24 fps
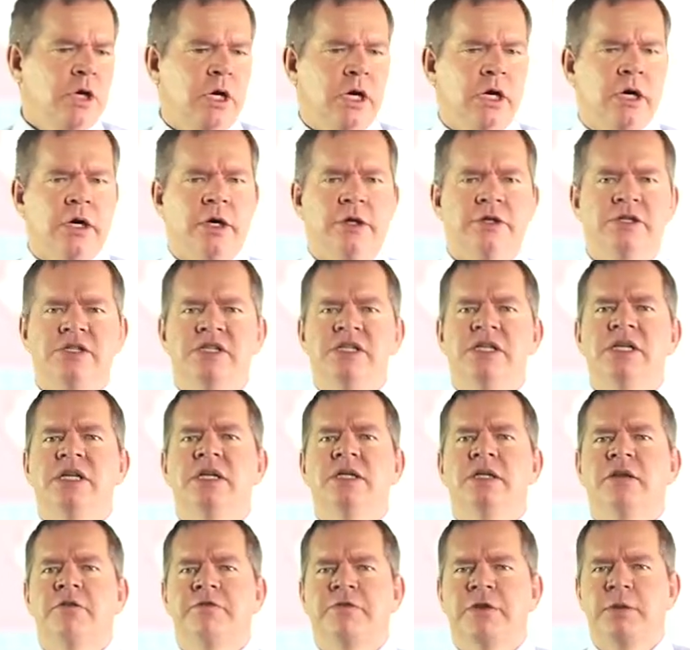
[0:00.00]
seeing
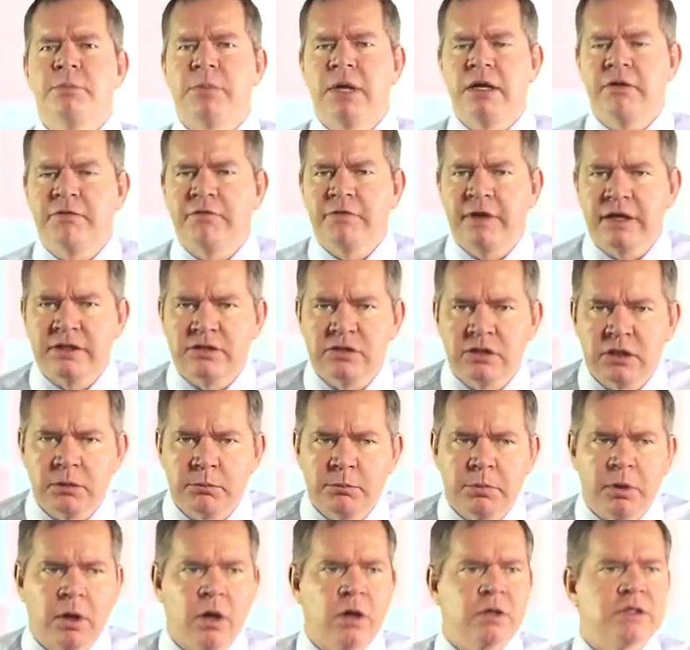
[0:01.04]
different manufacturing
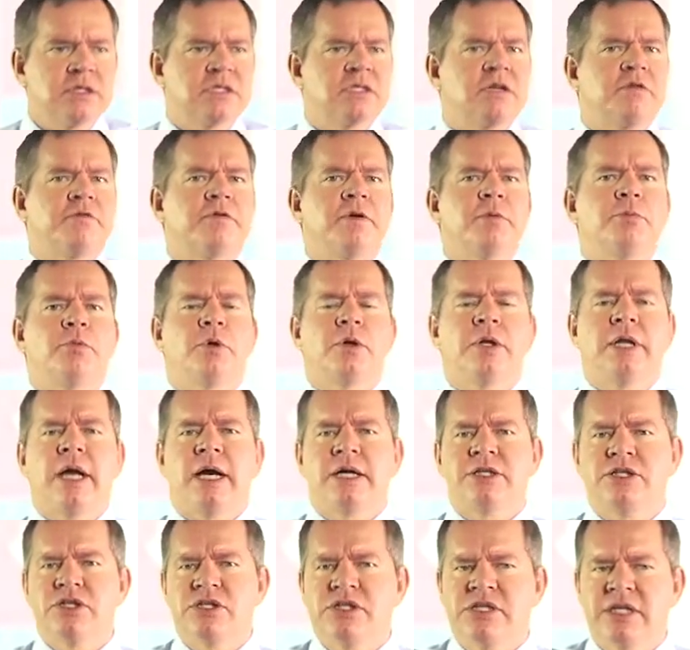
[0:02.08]
plants, different
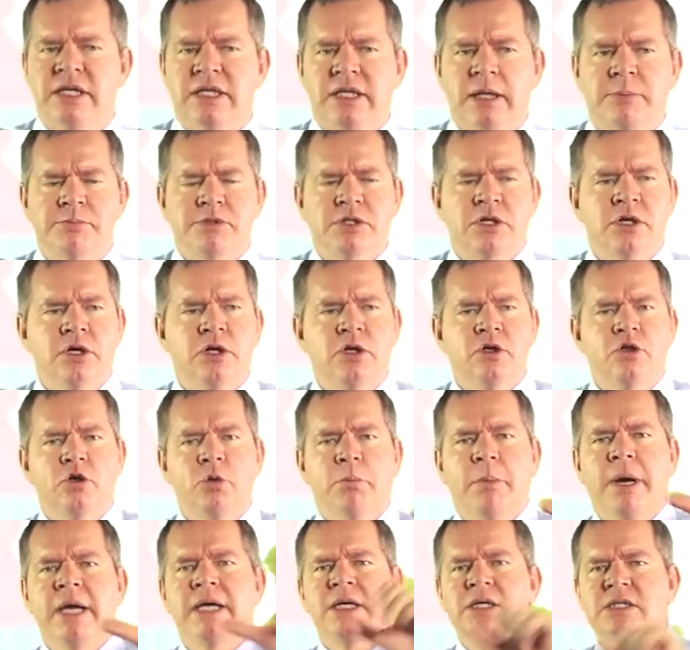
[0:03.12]
production setups to
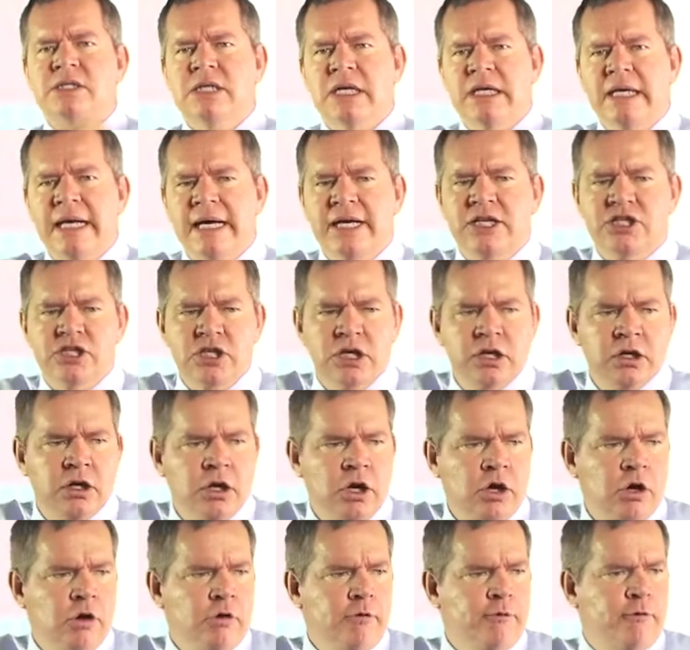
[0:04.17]
make a selection
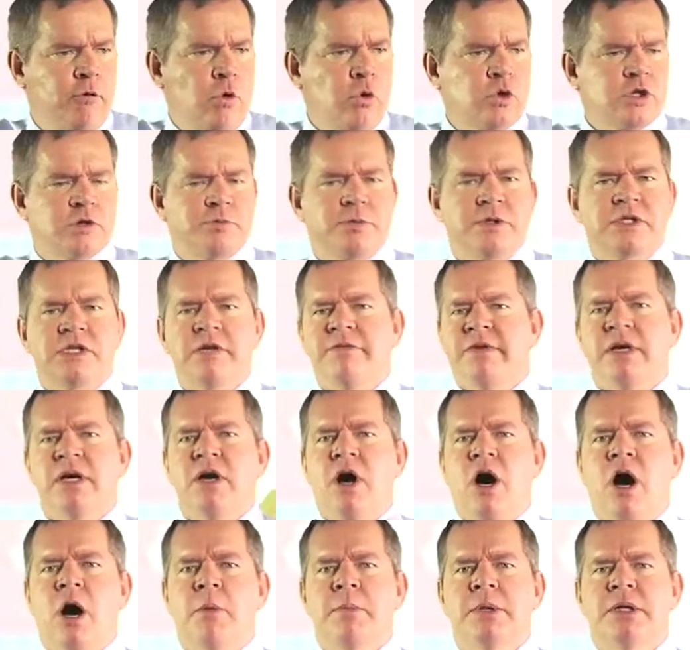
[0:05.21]
for a specific
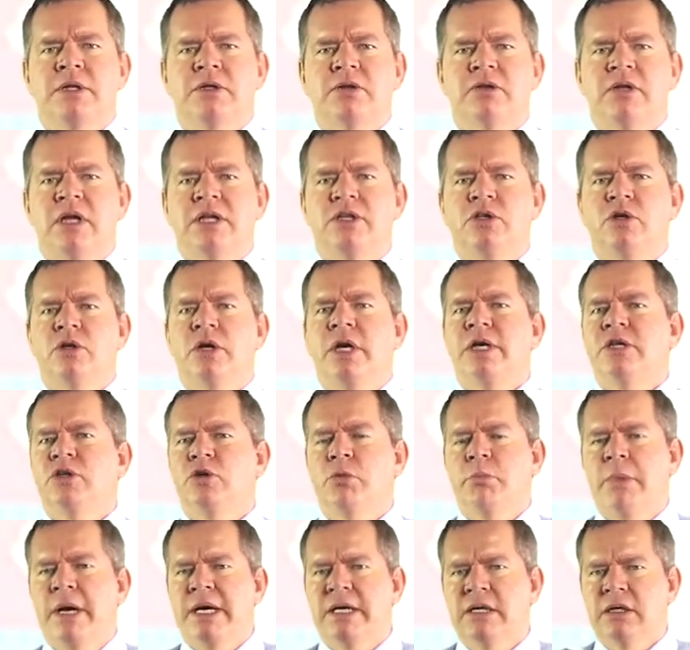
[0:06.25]
garment that you're going to
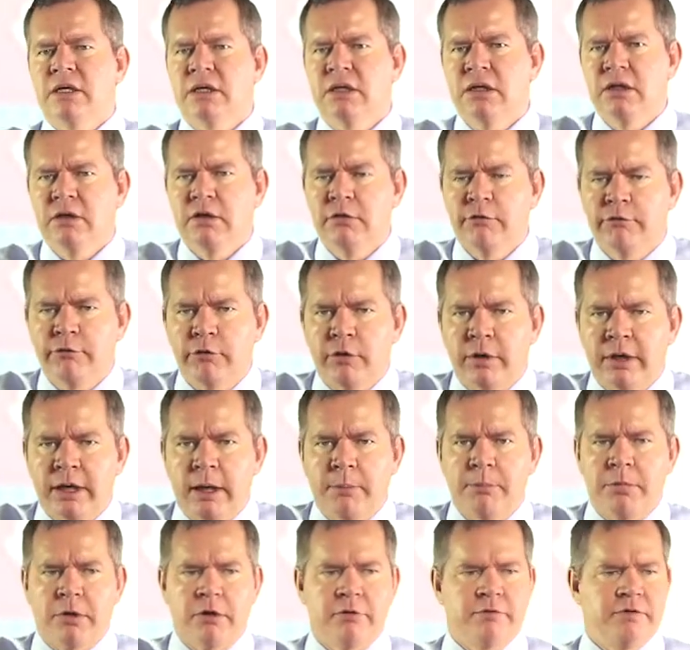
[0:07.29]
make for a
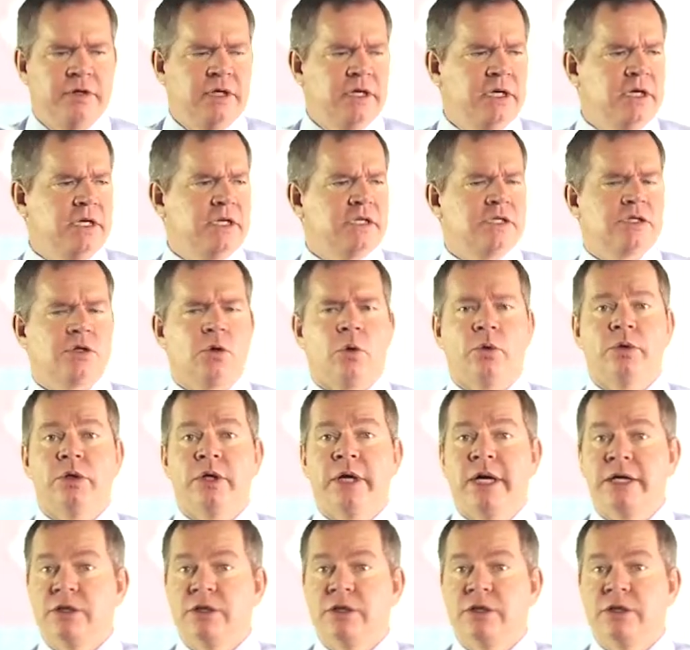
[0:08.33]
number of years, or you're going to